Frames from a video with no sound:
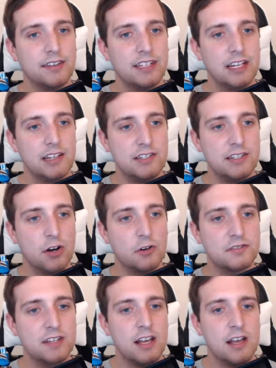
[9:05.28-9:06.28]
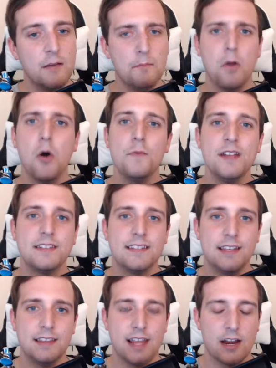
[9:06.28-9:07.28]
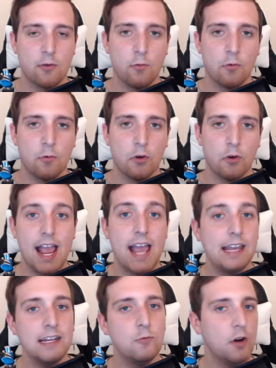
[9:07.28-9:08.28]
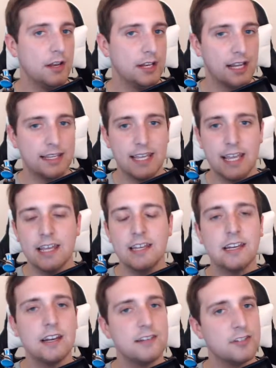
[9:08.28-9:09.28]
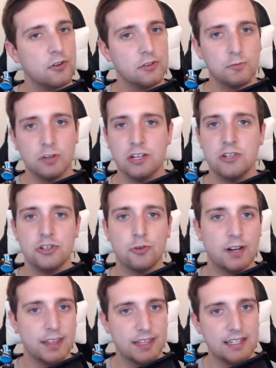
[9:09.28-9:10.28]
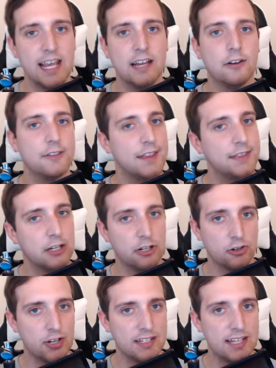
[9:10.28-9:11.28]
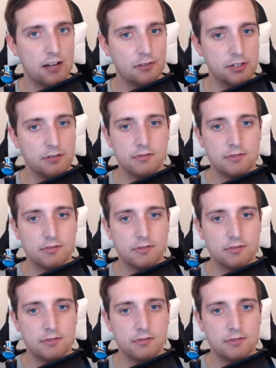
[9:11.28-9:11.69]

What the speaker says: adult moments in there where anyone, a kid and adult, would enjoy the tale that they're going to tell you.